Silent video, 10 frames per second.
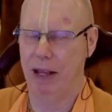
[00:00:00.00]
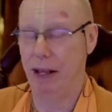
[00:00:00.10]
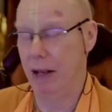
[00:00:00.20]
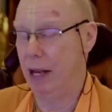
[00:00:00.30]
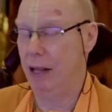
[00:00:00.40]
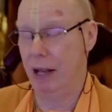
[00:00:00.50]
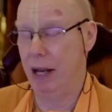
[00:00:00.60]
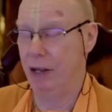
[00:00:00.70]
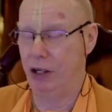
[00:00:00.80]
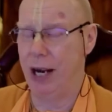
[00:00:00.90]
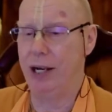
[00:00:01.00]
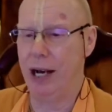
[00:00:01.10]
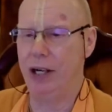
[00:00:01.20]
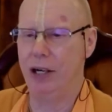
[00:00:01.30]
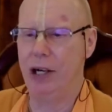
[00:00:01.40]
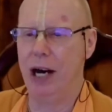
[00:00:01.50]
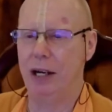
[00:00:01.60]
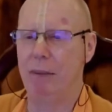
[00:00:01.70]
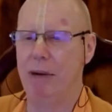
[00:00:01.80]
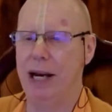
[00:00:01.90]
in Chaitanya
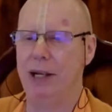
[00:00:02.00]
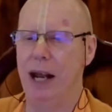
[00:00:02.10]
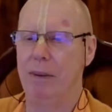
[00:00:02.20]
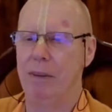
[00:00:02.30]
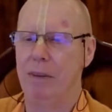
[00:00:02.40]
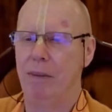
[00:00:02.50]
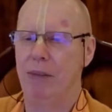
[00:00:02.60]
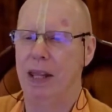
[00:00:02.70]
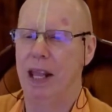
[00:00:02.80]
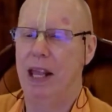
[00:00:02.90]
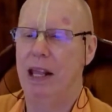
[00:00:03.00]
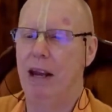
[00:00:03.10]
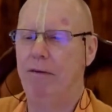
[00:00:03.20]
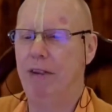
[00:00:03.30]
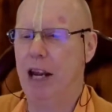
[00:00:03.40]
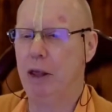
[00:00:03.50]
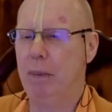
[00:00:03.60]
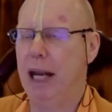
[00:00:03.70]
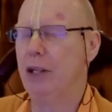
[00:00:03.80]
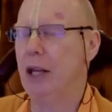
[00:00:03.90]
Charitamrita, that faith
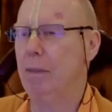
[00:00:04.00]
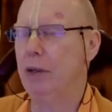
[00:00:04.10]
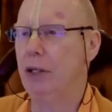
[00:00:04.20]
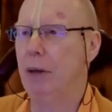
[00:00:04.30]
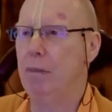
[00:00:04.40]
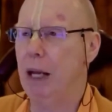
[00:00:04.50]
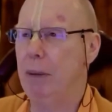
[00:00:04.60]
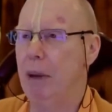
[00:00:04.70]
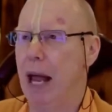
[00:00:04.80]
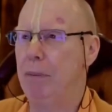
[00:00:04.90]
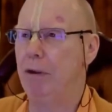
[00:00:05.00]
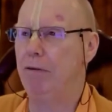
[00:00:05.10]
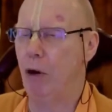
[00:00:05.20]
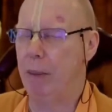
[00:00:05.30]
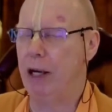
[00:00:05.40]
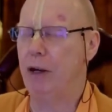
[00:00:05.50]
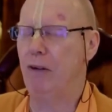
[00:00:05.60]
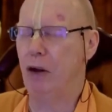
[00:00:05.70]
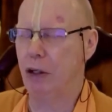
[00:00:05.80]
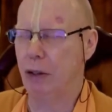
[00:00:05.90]
means that simply by performing
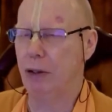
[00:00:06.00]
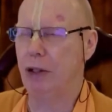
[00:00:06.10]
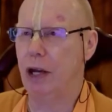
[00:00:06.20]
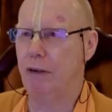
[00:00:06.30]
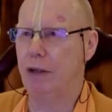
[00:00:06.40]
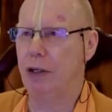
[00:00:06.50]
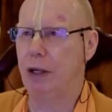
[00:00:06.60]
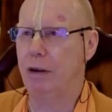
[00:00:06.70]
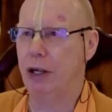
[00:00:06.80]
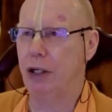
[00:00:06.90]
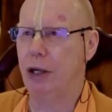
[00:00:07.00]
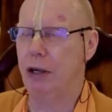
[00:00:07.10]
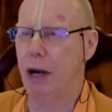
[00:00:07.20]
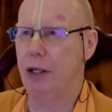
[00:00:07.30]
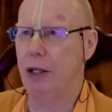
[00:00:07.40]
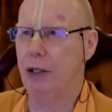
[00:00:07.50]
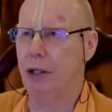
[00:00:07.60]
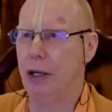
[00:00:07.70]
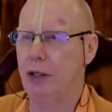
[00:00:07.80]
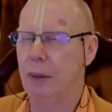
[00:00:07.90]
devotional service in Krishna
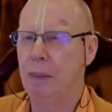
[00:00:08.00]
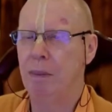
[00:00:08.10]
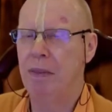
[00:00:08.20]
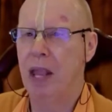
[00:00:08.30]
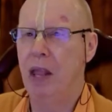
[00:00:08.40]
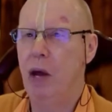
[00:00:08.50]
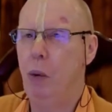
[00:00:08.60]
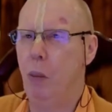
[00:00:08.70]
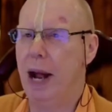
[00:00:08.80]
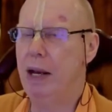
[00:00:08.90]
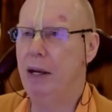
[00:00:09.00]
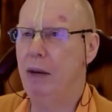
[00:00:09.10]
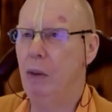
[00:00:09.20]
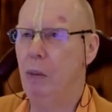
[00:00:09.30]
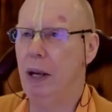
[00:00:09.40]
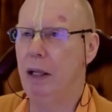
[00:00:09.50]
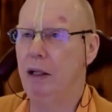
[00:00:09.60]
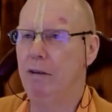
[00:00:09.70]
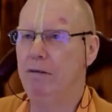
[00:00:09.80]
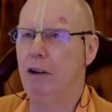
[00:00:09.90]
consciousness, one
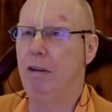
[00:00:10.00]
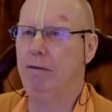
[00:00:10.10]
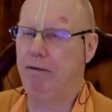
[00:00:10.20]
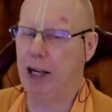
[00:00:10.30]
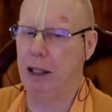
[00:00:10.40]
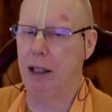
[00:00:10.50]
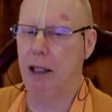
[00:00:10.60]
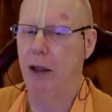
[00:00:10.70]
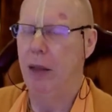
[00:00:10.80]
will fulfill